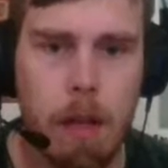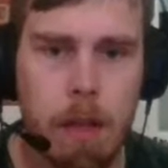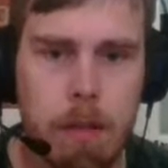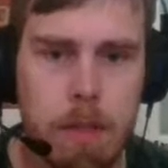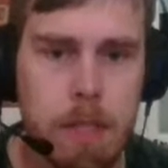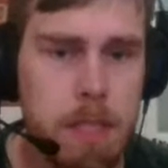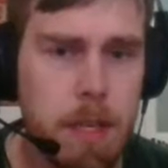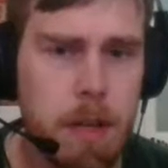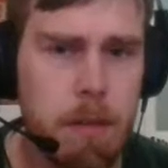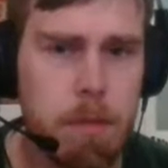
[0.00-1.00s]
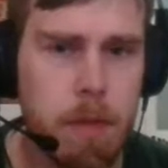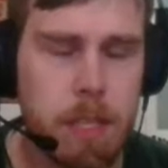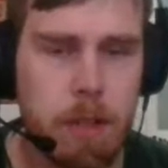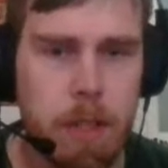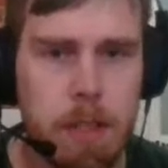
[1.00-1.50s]
This year,
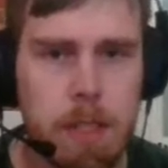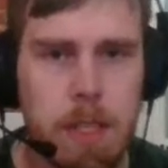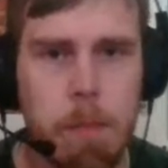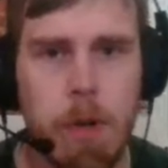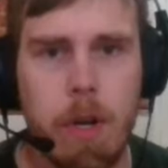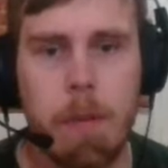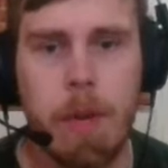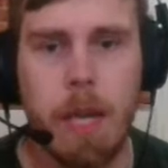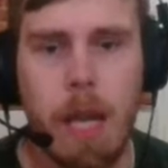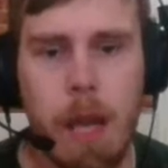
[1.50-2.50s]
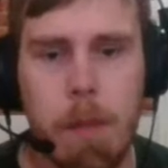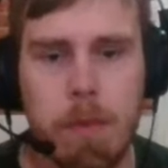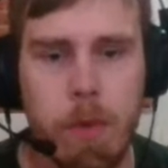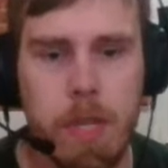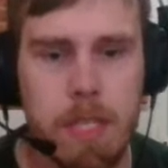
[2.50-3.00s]
actually in the summer, he became
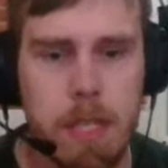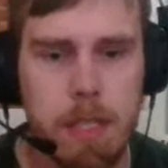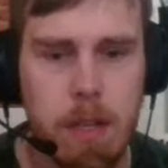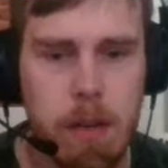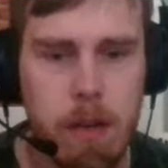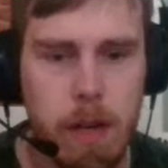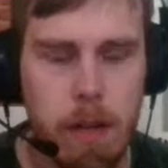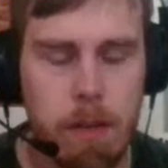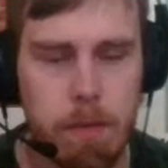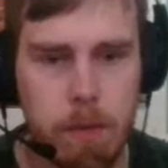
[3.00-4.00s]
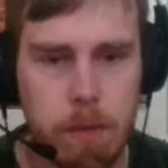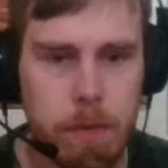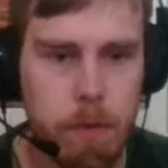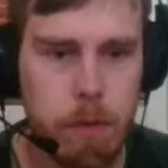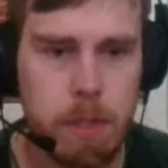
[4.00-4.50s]
2600 for the
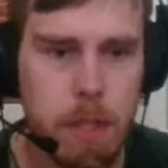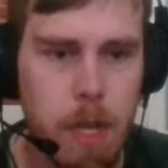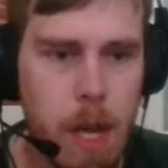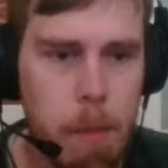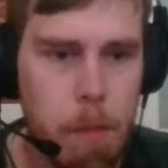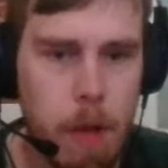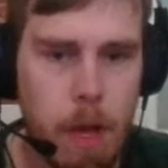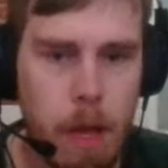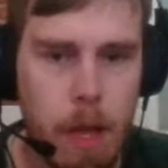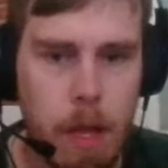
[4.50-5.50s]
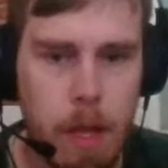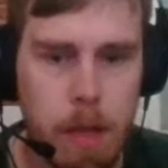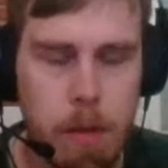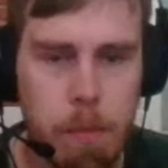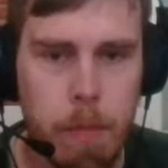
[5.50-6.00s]
first time,
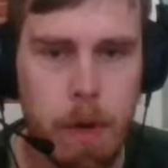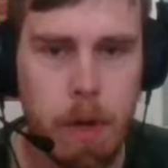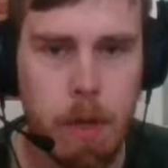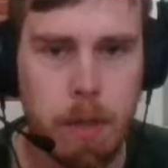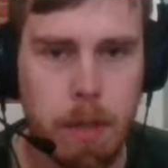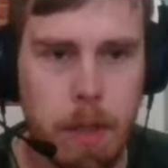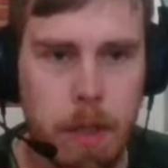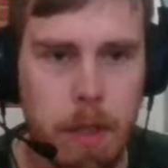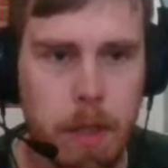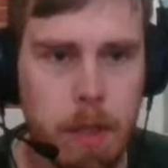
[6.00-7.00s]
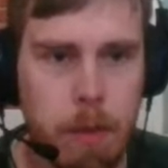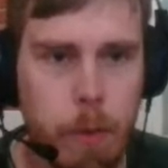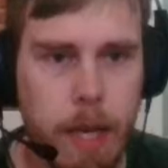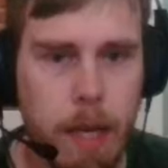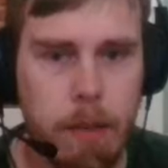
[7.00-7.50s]
but he
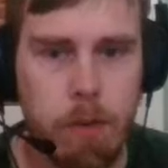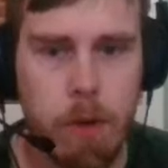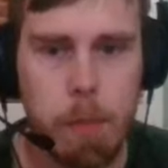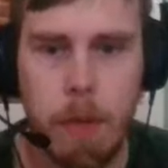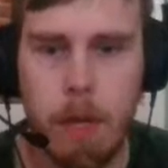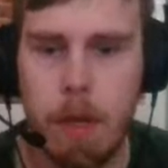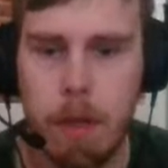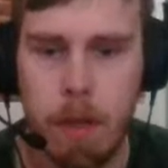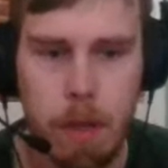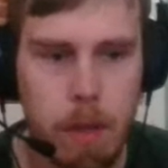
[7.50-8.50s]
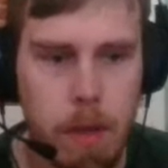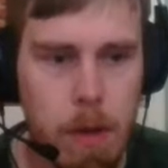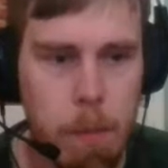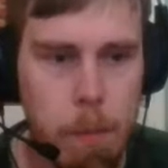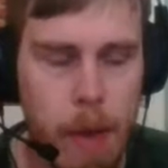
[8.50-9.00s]
quickly dropped
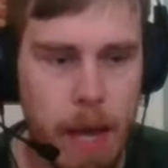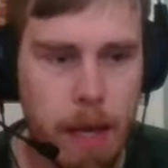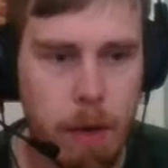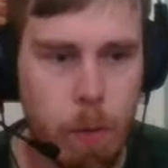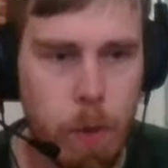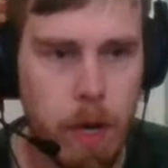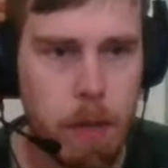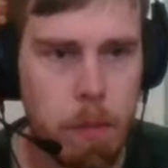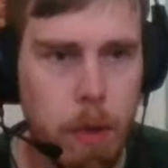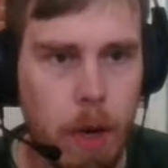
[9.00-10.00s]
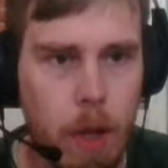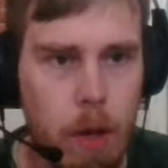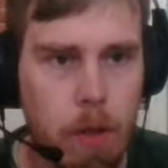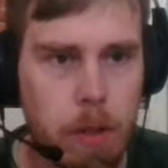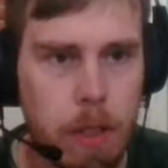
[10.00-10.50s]
back where he
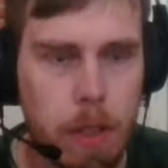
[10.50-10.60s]
belonged.